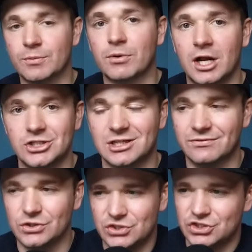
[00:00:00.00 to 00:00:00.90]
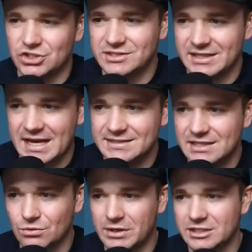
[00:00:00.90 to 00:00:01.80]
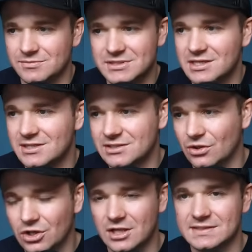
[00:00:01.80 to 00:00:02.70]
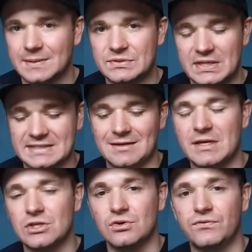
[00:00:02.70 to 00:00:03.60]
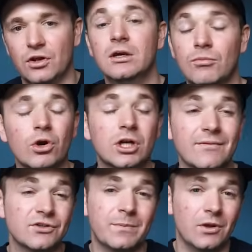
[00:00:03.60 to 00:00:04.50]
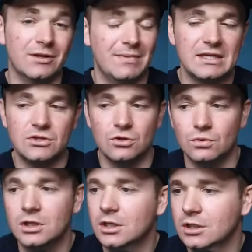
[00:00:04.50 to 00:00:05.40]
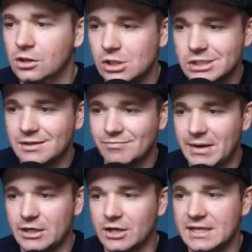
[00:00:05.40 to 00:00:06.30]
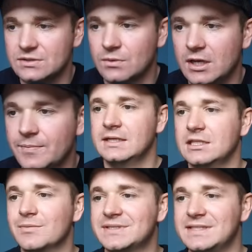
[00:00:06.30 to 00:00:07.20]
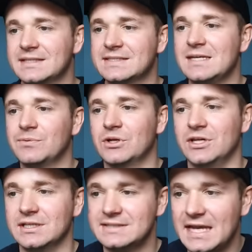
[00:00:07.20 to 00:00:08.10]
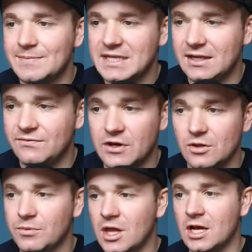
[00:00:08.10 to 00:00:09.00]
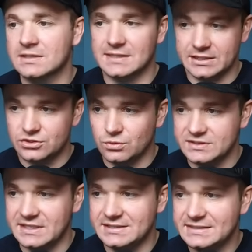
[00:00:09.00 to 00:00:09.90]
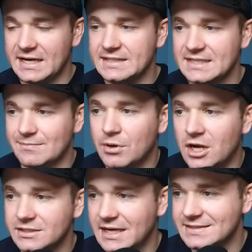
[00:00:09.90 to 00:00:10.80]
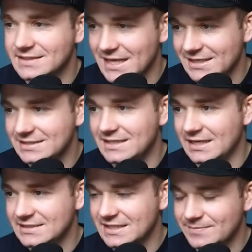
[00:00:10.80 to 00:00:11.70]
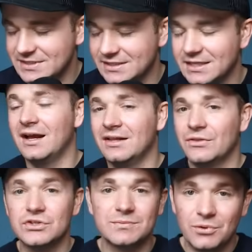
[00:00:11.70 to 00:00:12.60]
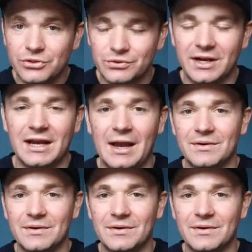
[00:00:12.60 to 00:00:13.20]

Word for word: project versus just like asking random statistical concepts. So that's going to make you feel more comfortable and make you look better as well. Number six, keep learning. Stay updated, follow blogs like Towards Data Science and podcasts like Data Skeptic. Those are both great. I would